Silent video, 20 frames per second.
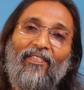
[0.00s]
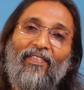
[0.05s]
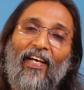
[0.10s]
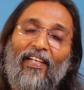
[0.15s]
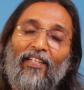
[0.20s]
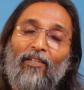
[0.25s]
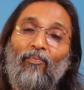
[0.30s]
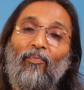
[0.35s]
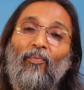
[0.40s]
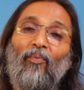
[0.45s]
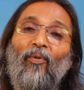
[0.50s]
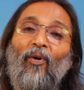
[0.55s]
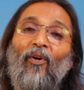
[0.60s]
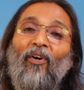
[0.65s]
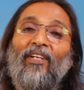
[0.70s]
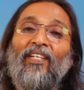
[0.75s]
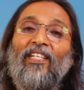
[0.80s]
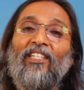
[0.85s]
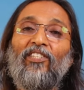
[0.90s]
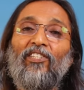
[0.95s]
that
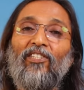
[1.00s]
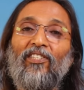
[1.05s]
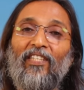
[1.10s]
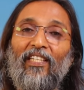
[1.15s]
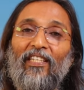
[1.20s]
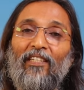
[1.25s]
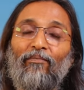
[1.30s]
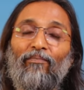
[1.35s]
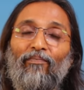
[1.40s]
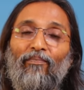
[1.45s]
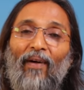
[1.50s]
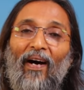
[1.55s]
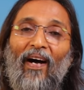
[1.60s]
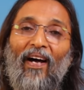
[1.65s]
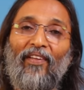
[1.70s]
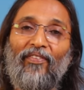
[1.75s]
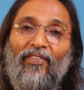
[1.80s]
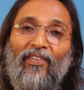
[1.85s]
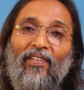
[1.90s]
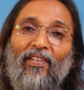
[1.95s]
monistic
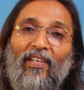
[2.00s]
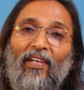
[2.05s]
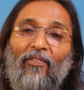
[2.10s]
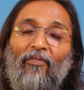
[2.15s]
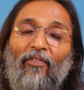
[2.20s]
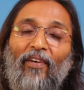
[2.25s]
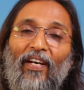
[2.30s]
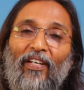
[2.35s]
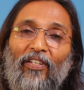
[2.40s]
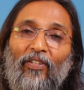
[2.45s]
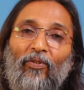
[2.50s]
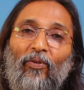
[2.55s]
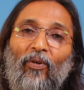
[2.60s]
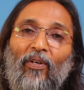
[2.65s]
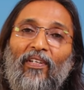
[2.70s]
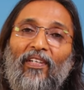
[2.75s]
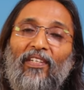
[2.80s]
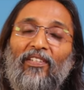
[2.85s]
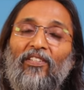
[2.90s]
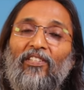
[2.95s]
path where you
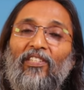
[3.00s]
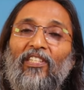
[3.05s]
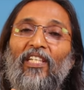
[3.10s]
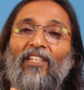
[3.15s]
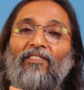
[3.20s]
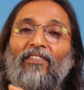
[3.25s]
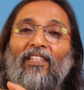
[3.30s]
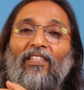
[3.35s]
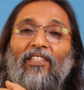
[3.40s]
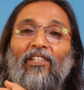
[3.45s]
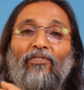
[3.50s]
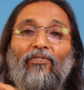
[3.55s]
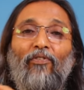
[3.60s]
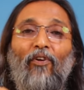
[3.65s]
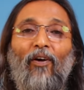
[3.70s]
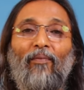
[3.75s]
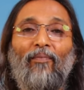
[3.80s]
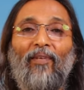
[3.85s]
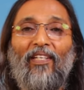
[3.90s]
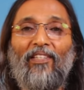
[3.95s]
are conceiving the
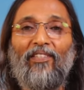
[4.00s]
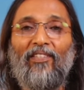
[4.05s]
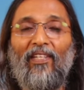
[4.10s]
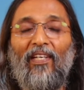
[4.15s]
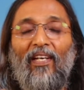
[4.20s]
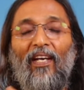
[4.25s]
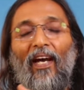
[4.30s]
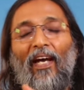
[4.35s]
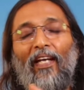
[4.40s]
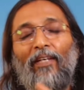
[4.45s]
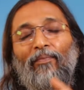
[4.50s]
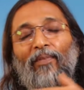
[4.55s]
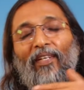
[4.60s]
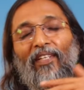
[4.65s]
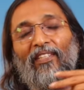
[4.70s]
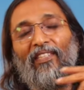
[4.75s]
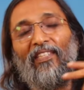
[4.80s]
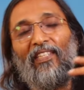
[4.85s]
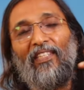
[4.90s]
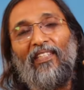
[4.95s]
formulas and
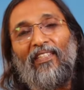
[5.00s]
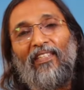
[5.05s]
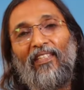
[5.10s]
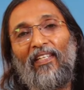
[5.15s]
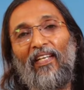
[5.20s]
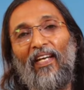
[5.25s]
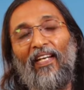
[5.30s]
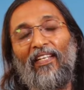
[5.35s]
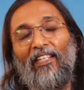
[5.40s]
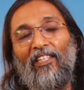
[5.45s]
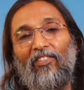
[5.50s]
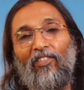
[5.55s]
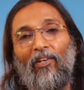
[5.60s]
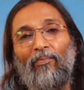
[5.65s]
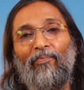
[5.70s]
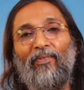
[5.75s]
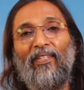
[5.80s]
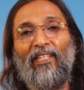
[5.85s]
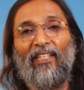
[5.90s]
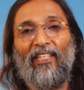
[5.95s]
merging and
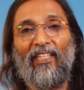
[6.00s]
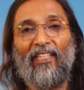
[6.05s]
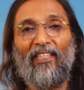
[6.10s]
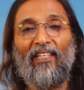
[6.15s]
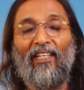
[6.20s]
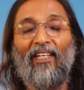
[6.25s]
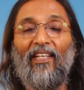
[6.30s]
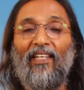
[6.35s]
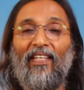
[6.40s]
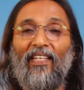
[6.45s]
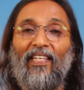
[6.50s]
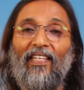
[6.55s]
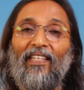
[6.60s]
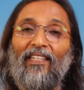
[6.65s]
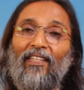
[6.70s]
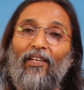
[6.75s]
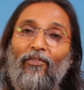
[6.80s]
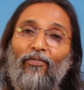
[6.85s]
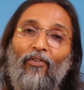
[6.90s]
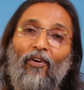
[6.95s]
disappearing
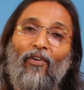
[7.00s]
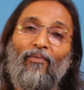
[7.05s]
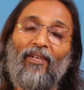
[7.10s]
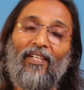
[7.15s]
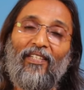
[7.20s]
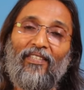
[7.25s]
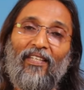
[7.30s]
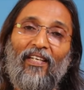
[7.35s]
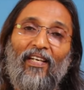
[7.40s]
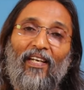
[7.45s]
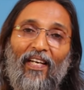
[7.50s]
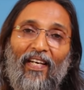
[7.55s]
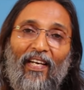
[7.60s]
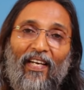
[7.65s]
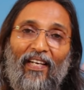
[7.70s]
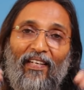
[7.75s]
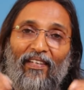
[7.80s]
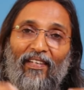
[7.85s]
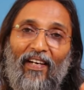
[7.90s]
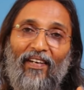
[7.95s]
in the formulas.
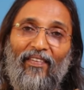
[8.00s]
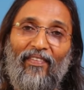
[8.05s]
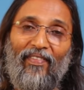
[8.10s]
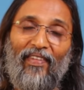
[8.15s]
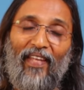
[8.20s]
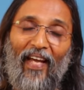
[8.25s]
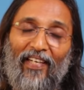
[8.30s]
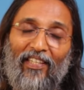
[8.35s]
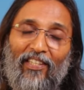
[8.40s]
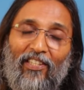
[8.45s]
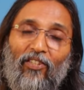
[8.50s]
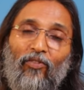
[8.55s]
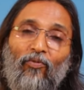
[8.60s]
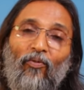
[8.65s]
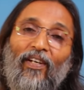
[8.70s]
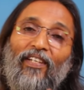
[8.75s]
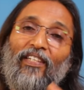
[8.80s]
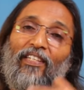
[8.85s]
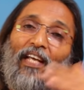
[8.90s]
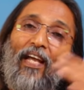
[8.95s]
That is
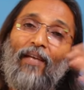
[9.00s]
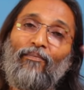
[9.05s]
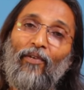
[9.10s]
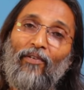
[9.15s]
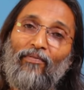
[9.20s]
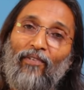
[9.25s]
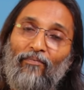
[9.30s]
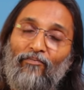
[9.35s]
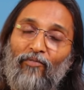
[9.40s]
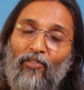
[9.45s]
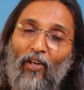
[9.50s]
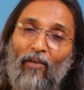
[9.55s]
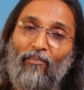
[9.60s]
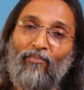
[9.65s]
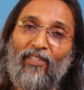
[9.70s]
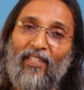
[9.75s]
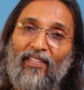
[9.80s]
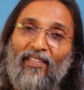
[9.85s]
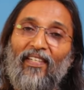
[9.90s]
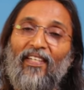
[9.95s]
one type of
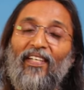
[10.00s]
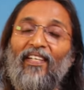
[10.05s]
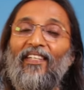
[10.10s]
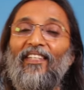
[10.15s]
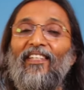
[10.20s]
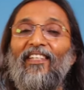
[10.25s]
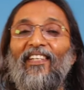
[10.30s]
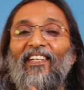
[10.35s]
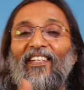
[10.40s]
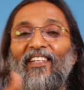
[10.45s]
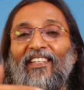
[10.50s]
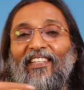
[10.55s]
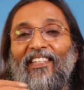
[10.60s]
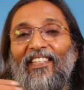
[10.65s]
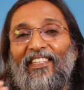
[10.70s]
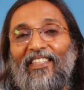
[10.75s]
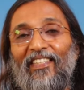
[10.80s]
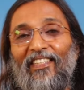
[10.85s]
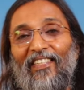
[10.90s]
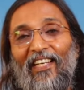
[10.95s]
absorption. Here
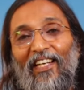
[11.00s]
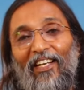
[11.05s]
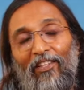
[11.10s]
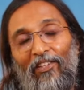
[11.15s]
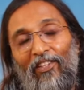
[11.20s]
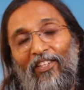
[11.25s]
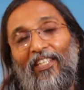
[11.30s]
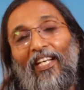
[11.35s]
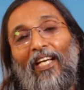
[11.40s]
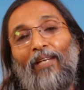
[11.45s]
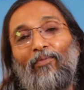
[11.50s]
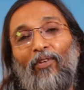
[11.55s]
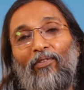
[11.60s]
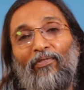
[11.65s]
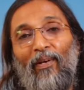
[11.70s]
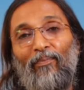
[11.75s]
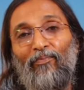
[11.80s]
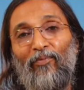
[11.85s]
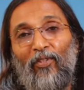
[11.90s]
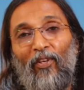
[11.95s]
it is another type
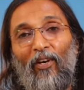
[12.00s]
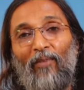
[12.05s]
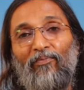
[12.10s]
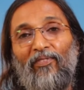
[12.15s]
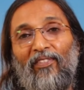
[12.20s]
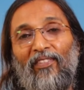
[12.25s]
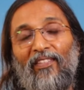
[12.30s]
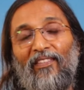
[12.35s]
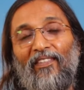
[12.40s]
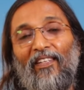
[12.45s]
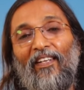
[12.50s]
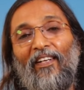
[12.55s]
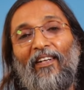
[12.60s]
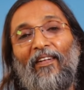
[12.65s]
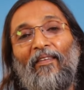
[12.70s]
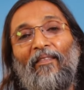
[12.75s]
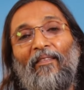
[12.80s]
of absorption,